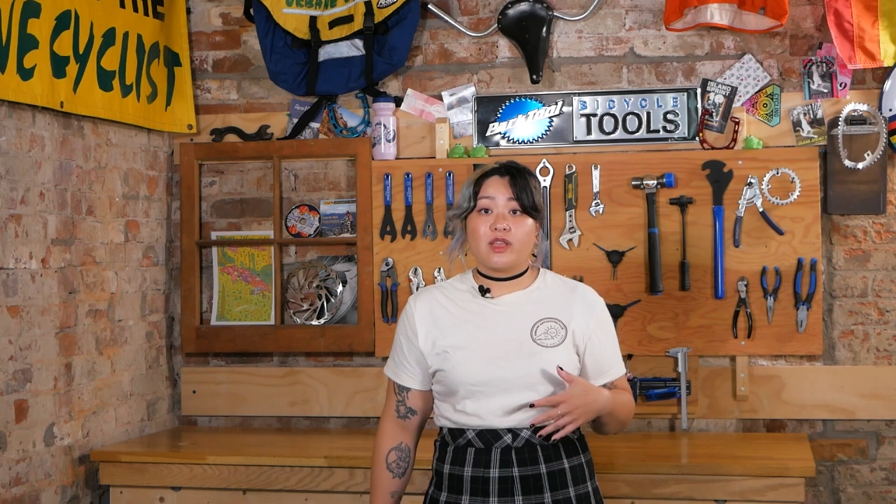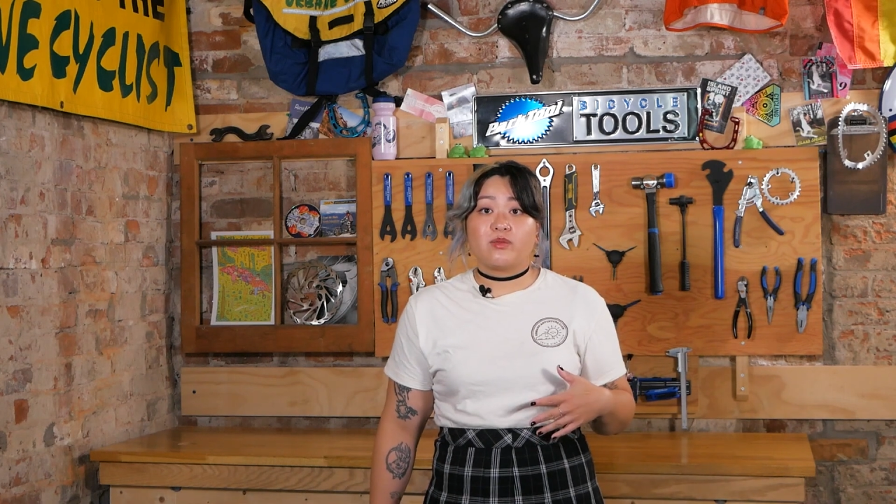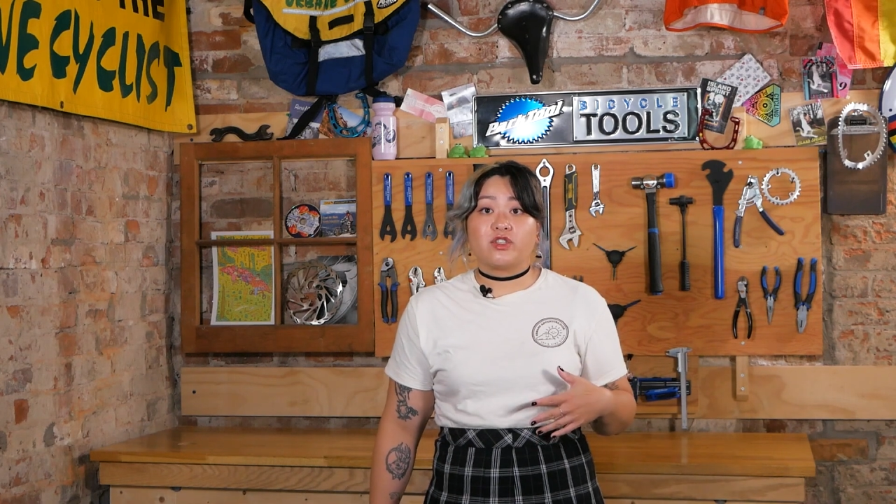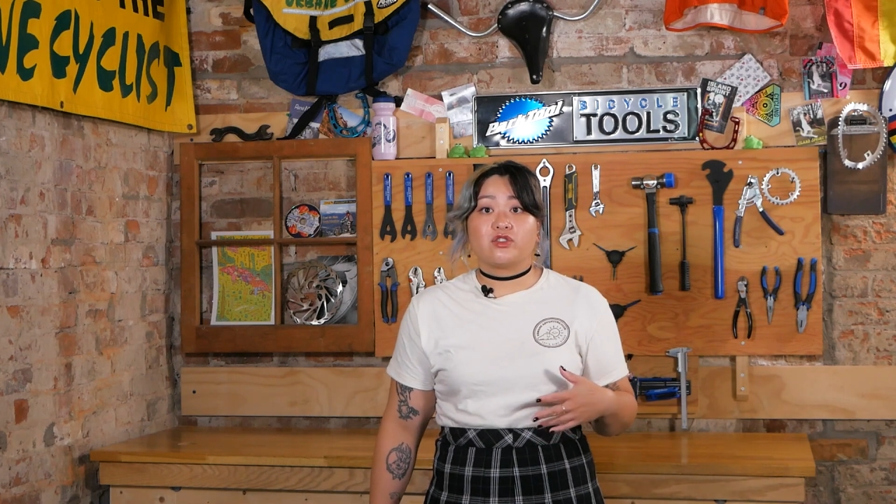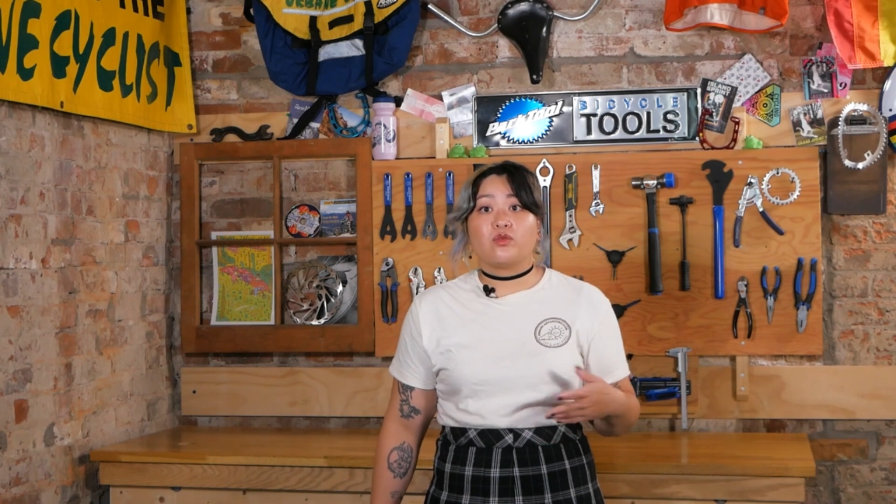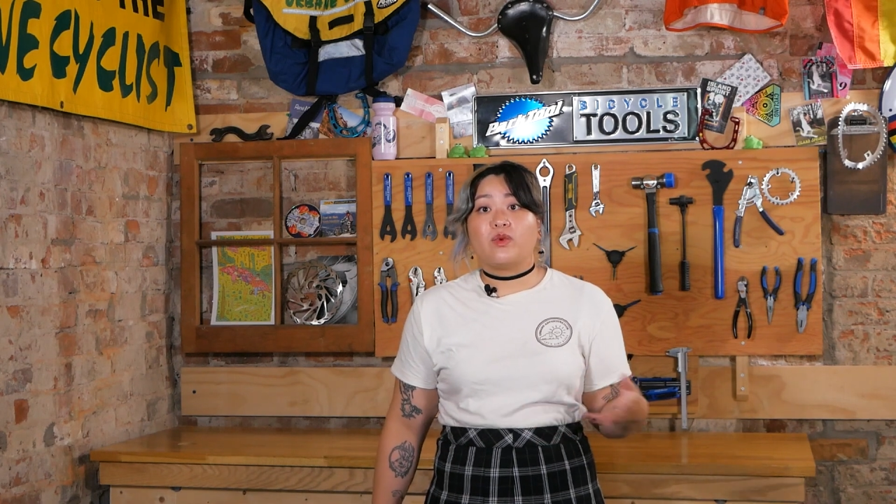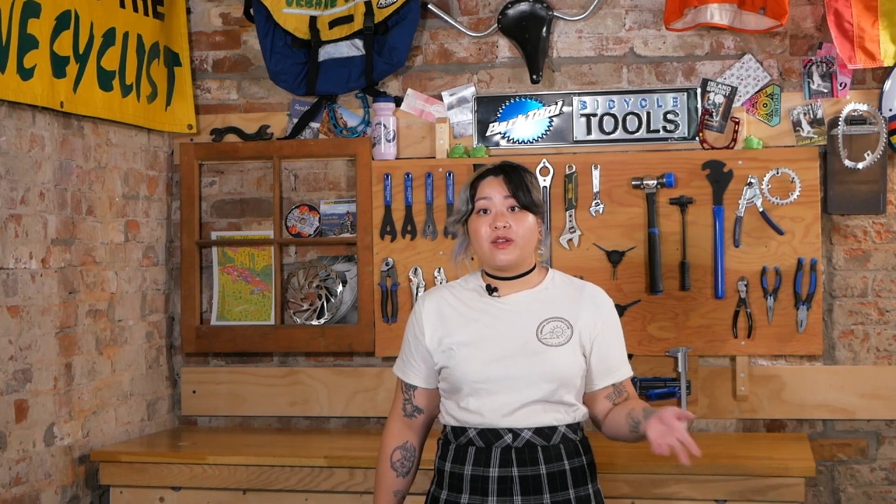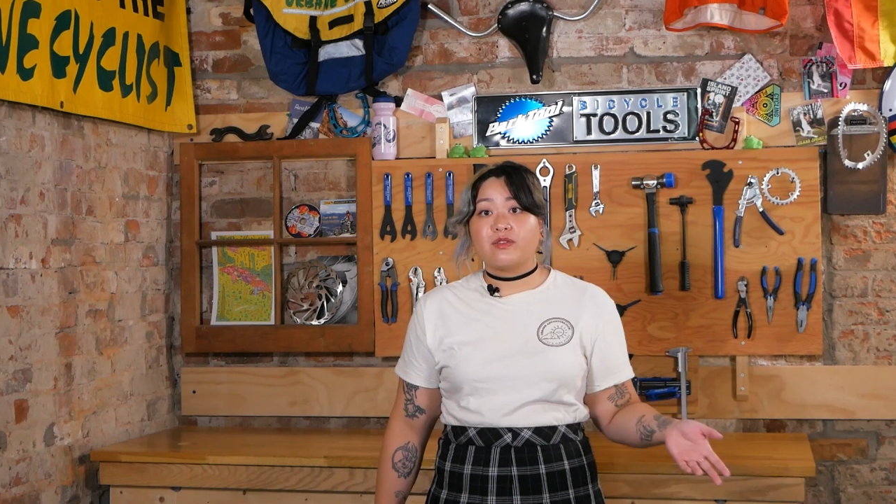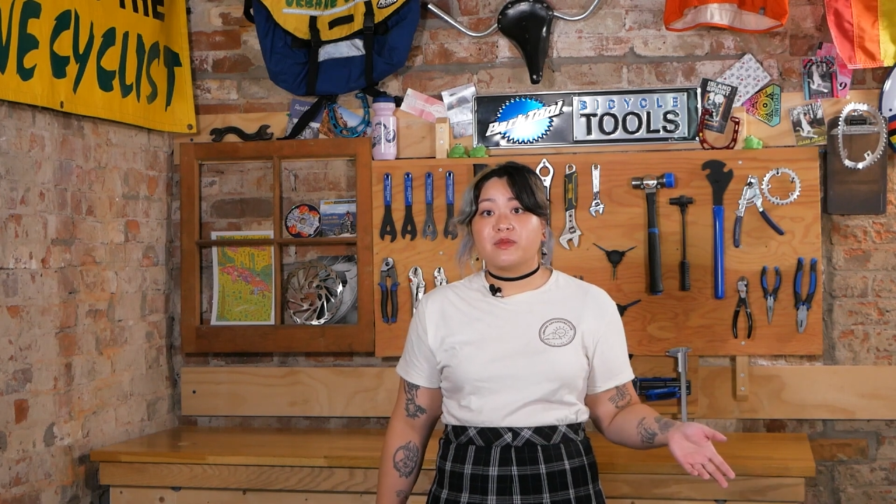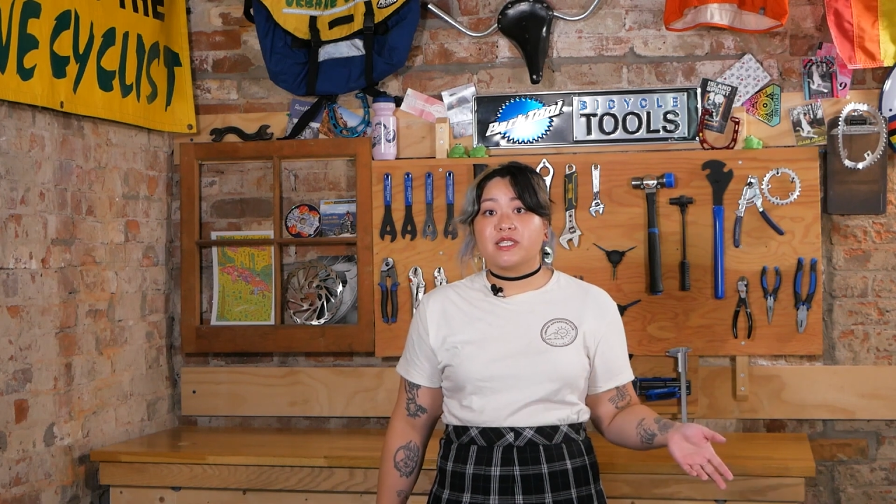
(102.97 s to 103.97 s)
that moisture away
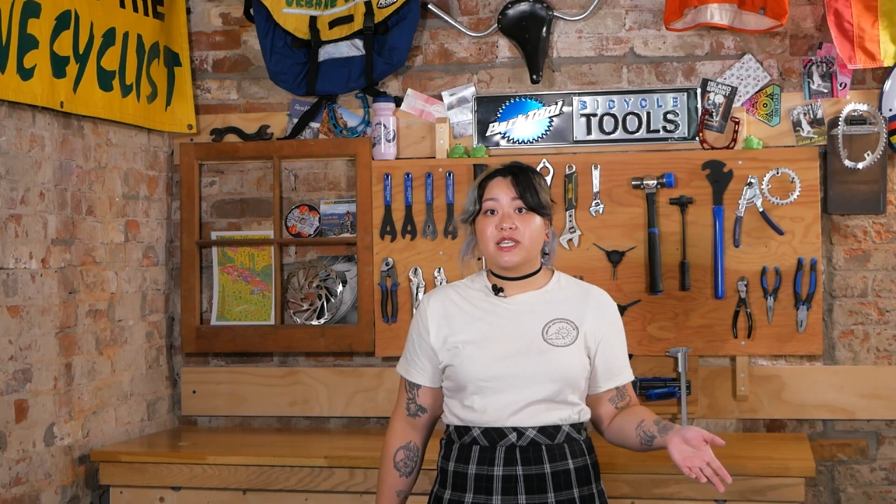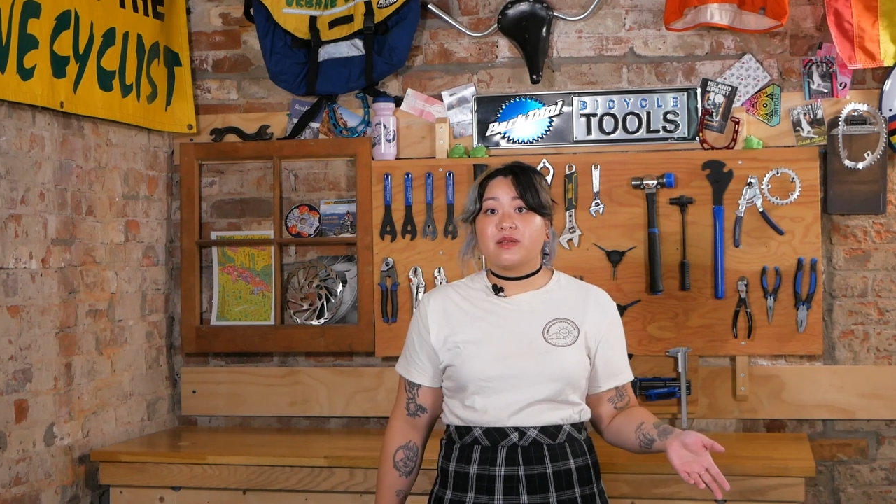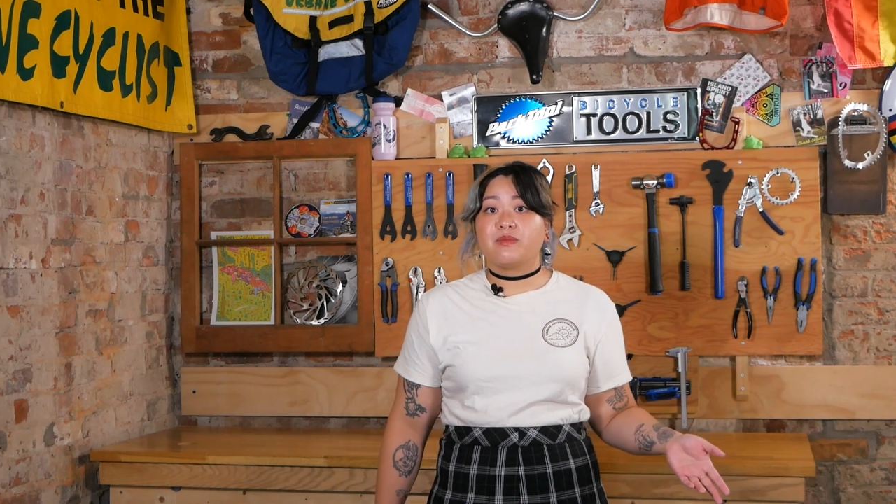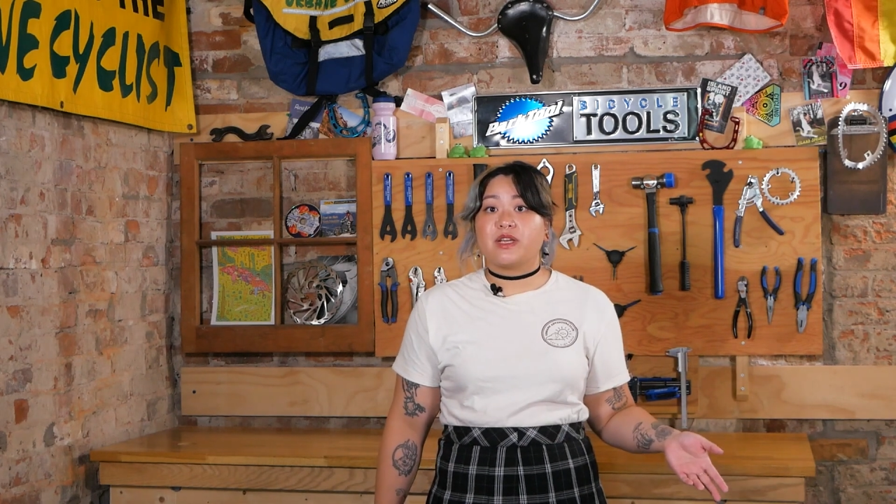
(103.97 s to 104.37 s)
from the skin